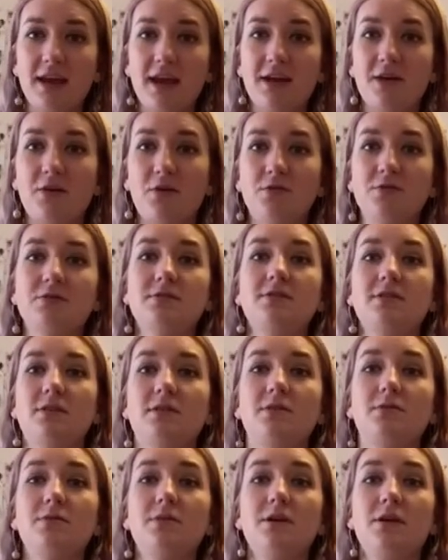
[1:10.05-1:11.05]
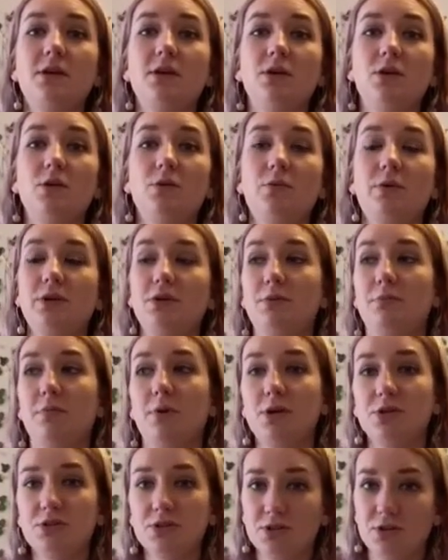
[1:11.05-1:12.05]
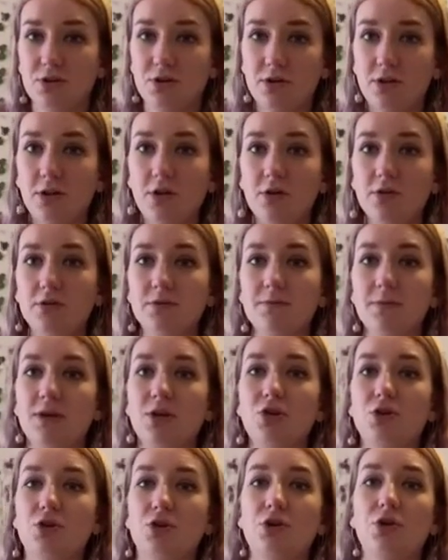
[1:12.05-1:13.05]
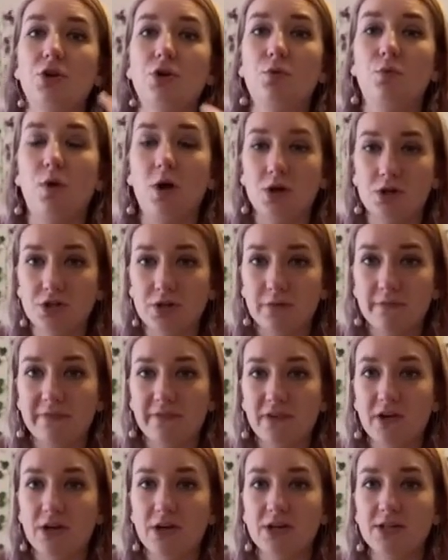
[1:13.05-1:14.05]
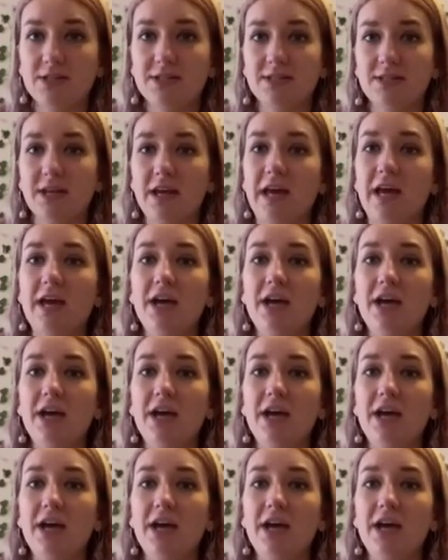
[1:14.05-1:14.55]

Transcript: And also, when you purchase your clothes, make sure you wash them first.